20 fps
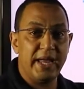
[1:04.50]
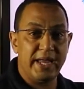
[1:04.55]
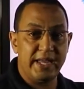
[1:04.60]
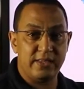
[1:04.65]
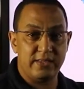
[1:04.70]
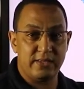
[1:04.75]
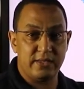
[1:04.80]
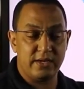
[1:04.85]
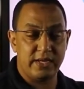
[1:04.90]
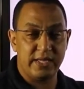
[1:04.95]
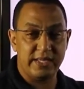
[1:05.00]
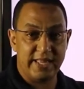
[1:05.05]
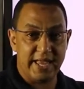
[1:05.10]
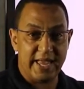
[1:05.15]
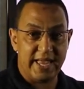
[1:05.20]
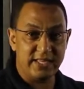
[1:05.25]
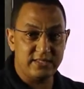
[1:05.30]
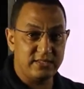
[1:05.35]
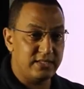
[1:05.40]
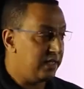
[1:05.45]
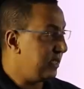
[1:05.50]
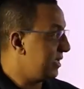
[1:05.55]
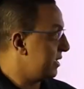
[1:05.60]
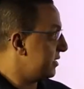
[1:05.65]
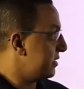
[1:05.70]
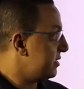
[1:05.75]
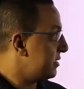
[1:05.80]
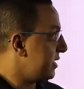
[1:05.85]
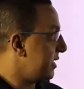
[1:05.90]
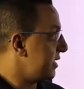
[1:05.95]
8. Read as
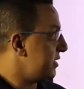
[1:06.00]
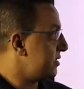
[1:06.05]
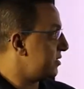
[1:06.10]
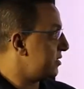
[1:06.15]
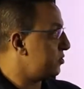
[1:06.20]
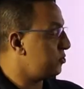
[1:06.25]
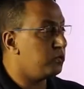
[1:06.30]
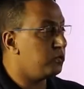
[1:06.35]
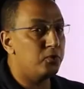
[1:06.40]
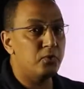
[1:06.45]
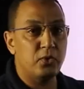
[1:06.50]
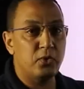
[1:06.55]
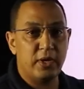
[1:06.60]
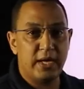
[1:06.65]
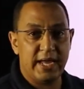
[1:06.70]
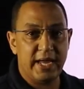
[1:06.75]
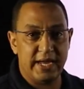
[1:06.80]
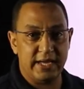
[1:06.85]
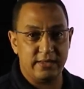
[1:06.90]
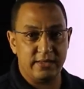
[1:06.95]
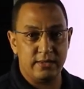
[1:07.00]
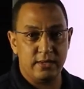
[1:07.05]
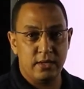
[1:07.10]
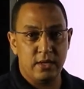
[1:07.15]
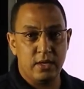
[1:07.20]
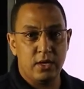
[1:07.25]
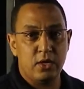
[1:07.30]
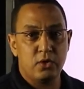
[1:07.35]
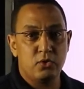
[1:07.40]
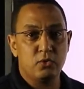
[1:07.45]
6 to 8.
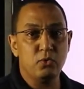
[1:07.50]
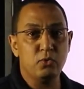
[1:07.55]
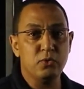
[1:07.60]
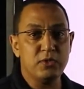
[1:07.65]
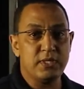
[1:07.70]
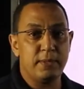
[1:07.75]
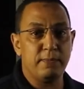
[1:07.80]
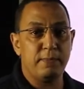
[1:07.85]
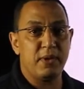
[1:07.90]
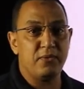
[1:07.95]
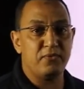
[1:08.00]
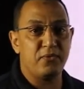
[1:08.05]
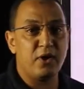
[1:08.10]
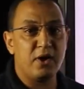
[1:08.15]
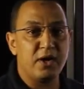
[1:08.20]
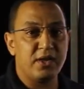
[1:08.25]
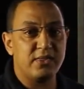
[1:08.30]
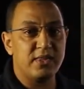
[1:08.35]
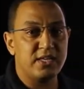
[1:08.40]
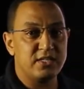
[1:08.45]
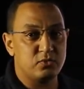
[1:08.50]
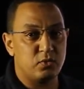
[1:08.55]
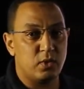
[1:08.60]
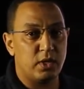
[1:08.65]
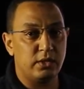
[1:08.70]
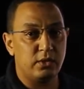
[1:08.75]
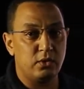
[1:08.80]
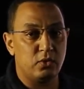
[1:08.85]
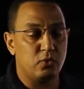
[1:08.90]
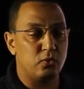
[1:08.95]
To simplify this
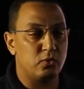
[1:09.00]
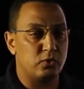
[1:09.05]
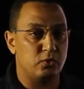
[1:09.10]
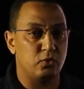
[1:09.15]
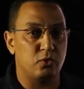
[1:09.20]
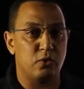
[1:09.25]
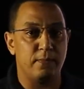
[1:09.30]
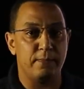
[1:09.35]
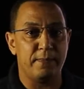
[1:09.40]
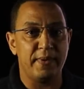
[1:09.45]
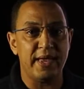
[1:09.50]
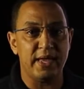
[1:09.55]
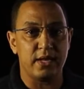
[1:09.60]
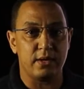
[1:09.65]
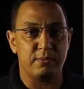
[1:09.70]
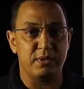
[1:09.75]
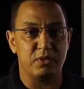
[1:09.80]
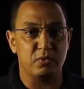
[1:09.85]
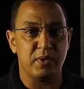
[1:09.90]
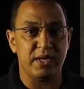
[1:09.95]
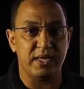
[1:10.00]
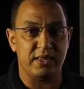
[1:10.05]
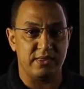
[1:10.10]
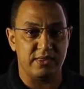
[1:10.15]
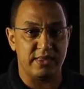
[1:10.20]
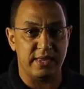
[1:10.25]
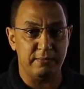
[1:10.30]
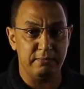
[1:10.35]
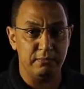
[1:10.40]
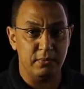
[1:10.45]
one or to compare
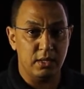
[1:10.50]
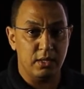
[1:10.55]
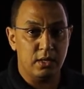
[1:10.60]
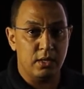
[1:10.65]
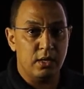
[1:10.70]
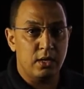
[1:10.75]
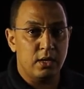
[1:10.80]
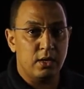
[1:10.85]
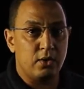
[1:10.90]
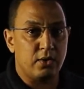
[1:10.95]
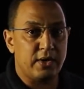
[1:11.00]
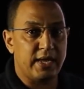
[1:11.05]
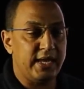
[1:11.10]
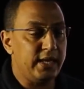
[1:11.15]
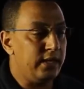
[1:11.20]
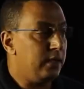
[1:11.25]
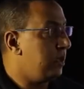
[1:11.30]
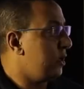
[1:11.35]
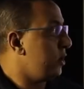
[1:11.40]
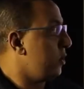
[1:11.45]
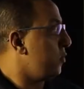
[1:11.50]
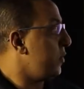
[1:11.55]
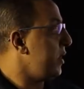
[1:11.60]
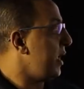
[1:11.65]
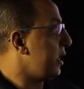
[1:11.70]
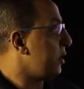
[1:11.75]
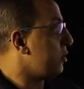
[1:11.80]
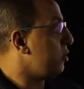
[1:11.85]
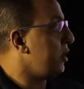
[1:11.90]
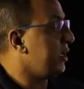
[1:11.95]
between them, okay, we
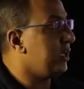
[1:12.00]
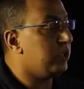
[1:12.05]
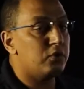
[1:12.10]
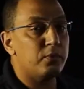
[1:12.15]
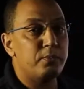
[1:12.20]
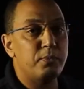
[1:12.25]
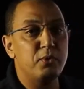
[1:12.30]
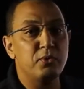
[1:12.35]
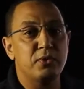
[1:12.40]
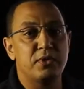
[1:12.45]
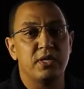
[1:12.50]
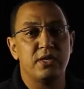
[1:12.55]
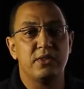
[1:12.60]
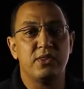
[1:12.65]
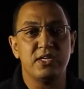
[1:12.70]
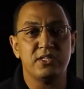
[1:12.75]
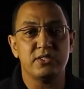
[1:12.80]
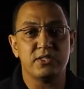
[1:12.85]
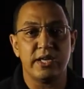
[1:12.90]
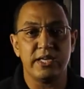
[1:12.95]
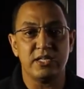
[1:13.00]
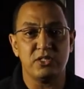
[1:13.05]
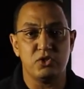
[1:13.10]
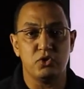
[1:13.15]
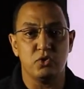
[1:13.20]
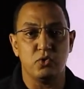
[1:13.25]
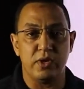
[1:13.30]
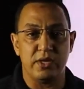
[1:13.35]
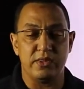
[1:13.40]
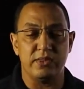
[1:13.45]
are going to put this
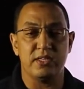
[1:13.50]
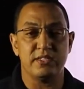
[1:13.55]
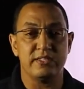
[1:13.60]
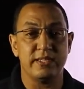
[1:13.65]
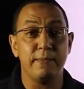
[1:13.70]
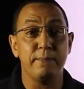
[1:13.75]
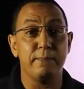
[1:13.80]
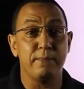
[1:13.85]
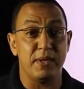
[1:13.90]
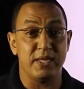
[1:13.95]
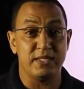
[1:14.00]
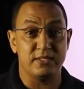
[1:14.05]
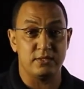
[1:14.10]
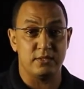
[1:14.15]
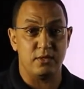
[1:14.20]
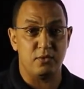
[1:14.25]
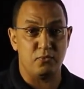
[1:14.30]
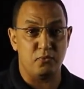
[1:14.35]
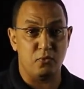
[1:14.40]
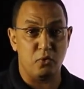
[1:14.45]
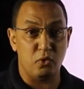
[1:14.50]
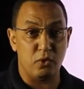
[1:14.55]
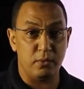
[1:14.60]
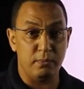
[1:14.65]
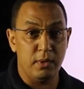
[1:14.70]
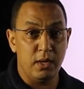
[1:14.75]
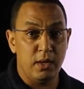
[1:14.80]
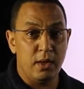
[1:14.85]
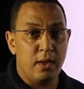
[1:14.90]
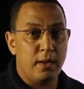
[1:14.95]
ratio in the simplest
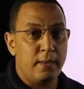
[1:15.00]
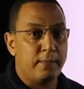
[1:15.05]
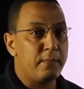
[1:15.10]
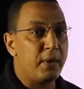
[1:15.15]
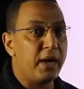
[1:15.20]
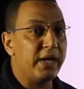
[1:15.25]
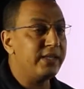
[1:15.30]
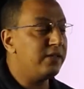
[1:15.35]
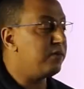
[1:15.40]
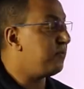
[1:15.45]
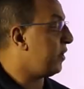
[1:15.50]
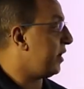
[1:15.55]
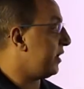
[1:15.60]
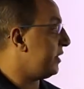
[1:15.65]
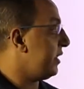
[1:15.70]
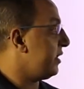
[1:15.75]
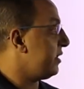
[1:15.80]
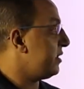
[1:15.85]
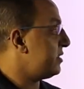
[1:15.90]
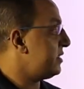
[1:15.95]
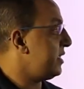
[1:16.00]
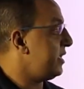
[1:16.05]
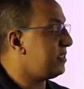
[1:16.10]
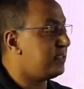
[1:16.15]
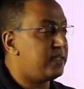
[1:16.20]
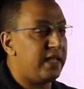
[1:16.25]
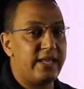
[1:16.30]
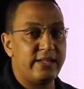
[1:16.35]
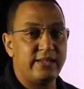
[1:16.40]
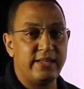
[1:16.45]
form by dividing
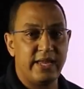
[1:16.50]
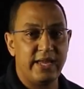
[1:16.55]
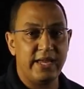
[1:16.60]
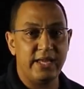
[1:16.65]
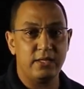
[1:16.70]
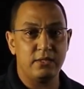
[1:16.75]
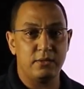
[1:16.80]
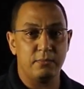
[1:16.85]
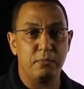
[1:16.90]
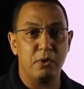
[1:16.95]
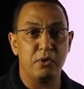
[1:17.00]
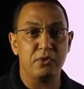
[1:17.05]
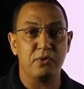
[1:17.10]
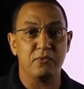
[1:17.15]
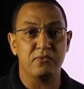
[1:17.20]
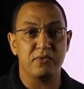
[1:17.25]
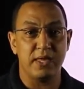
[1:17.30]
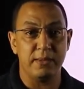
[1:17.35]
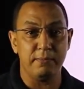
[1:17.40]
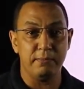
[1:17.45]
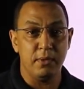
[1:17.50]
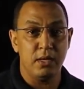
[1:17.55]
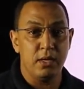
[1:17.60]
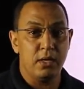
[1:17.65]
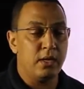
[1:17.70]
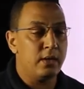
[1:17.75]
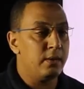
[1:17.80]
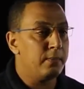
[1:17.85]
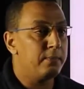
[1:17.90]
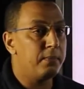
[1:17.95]
6 and 8, both of them
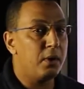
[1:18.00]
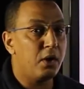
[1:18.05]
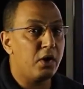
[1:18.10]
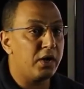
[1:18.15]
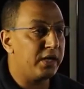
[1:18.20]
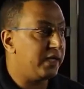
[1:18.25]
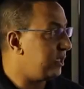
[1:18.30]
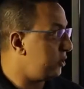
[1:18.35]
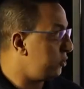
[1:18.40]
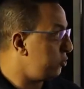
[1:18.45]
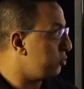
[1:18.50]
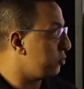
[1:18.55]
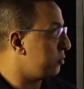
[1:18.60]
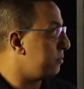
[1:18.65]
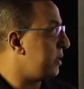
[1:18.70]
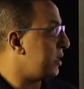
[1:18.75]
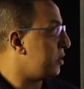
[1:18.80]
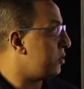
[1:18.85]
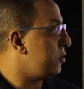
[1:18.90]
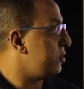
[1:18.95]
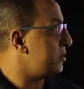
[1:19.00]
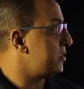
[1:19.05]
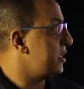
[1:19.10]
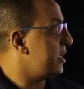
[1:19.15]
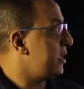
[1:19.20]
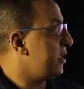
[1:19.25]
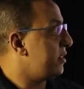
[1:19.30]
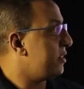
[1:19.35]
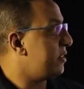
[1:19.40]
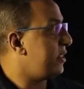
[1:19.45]
by 2, because
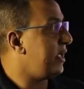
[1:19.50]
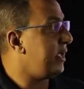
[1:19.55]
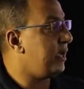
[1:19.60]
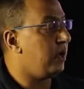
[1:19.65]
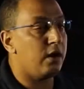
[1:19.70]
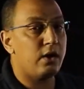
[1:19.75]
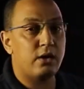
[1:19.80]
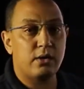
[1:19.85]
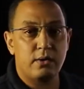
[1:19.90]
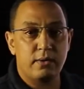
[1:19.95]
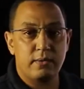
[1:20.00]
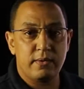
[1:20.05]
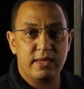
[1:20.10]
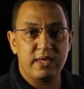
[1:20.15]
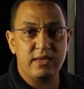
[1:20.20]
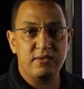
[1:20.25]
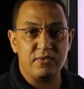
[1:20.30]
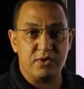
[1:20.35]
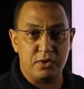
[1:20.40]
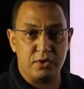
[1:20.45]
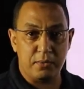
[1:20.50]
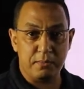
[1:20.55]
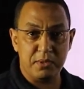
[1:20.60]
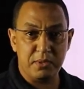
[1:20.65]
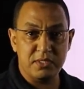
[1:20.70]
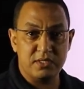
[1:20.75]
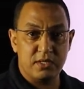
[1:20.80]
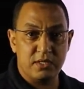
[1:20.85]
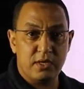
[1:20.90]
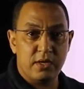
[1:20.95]
they are even
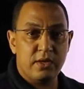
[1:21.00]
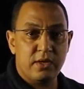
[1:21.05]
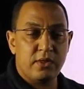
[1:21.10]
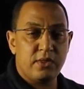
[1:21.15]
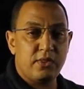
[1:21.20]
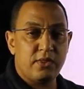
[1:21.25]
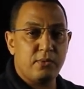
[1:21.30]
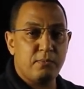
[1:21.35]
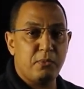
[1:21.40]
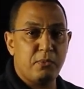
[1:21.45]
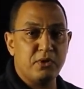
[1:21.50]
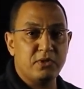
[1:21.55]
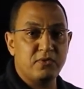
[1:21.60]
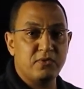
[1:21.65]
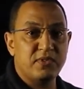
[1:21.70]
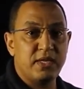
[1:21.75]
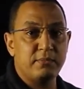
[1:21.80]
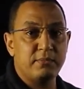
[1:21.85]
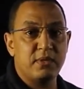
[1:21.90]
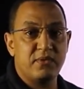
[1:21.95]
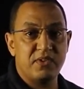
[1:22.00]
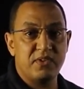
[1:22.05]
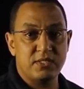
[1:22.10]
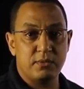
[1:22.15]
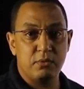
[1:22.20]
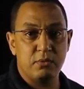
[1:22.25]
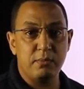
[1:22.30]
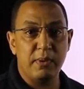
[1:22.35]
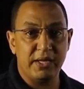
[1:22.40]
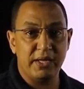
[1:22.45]
numbers, both of them
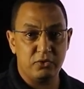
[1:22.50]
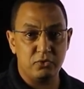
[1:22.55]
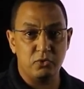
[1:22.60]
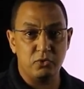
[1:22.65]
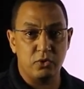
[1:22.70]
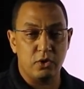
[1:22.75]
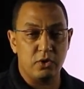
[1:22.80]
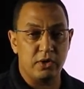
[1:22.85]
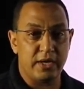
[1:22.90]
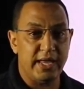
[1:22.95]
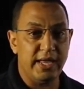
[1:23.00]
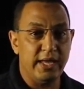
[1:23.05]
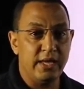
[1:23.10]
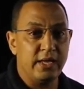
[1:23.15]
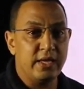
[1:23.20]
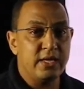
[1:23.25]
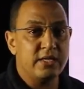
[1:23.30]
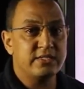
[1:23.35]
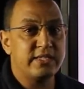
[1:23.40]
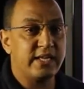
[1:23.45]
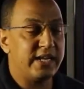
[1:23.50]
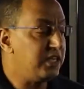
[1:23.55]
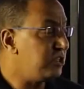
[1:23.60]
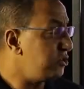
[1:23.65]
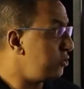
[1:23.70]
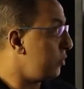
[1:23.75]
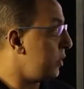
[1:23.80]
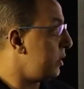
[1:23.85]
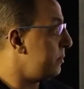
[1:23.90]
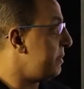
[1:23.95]
divisible by 2, okay? The
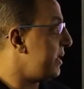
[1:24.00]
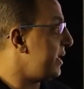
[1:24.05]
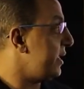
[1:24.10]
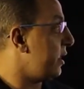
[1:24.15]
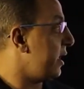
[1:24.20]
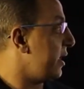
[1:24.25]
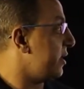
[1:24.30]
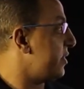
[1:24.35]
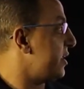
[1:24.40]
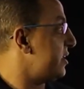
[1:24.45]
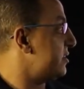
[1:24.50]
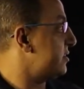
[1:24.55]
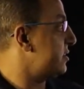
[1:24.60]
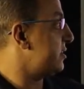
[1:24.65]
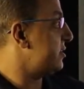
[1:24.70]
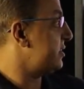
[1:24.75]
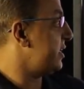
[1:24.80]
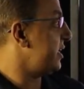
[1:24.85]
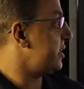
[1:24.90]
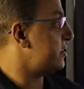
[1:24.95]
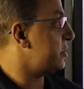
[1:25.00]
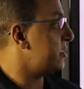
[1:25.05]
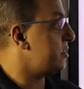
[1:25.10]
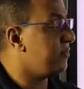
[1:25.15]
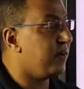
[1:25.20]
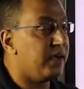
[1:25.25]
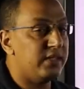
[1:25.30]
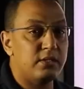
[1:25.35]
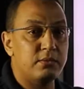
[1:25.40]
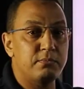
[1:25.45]
ratio will be like this, 6
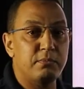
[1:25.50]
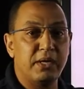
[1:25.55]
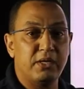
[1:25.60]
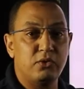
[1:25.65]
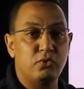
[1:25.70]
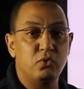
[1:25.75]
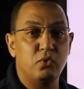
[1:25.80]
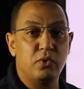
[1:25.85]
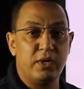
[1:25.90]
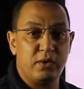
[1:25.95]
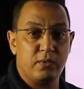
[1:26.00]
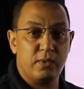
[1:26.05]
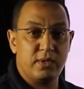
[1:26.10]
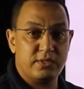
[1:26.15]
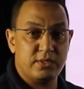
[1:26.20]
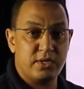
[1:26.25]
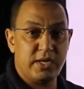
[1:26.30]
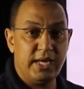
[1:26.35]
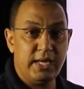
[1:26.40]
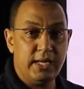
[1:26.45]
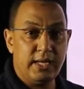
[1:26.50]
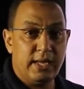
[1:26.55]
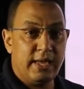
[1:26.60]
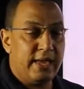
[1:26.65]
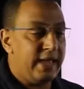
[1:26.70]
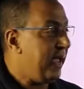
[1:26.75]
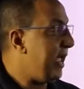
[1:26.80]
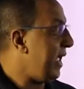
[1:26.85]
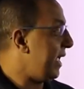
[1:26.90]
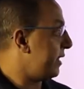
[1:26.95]
divided by 2 equals 3,
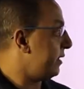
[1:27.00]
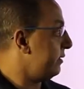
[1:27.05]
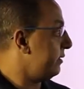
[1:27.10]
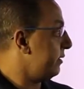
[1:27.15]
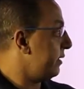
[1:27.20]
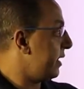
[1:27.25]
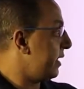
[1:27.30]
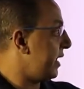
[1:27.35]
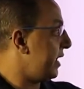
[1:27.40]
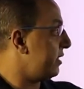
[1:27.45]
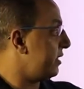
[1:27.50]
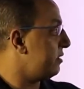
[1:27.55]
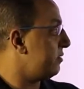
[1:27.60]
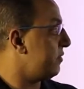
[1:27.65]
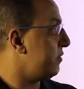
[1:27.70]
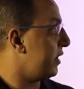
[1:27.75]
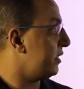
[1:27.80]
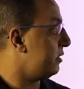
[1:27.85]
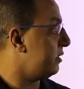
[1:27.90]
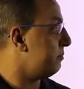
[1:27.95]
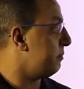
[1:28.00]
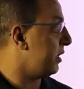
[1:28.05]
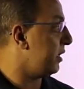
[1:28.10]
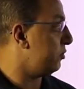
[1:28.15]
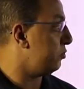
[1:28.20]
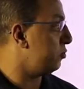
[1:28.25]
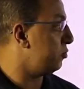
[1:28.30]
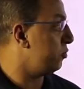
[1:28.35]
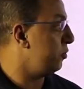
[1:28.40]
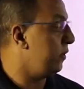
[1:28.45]
and 8 divided by
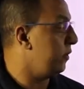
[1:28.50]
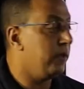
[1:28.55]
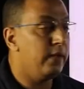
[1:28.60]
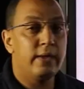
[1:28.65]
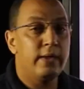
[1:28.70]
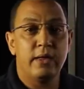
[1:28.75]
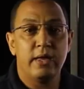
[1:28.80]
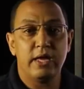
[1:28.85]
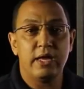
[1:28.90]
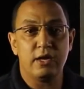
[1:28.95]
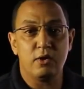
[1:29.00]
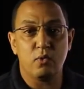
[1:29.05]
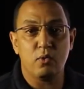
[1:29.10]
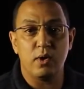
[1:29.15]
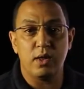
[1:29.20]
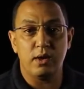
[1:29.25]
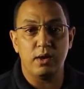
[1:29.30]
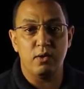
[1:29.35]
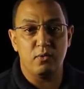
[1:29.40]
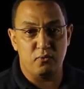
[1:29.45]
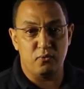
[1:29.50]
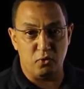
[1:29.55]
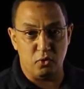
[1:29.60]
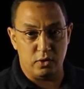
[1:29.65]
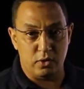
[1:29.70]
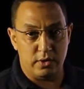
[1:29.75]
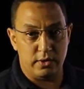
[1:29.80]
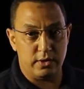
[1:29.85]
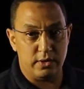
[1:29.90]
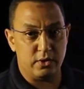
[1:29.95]
2 equal
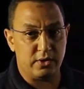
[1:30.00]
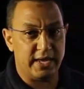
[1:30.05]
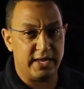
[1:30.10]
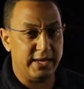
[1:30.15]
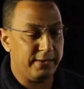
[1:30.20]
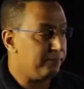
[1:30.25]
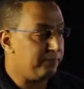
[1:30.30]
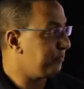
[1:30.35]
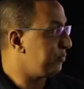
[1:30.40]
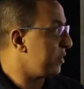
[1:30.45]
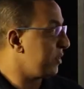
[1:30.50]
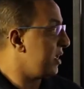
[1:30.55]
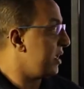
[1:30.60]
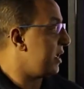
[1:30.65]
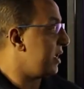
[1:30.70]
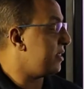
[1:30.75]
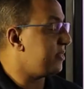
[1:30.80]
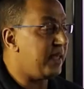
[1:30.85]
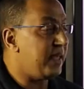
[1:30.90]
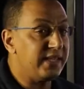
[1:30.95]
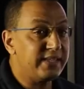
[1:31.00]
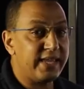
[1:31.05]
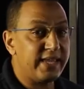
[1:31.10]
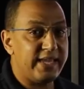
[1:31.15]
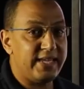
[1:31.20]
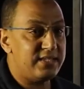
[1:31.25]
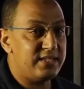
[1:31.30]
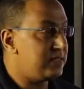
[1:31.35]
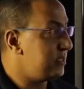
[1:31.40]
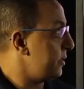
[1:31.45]
4, okay? In that
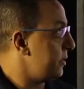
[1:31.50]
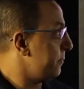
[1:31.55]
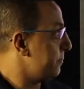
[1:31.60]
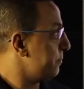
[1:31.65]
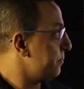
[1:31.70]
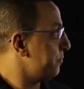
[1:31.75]
case,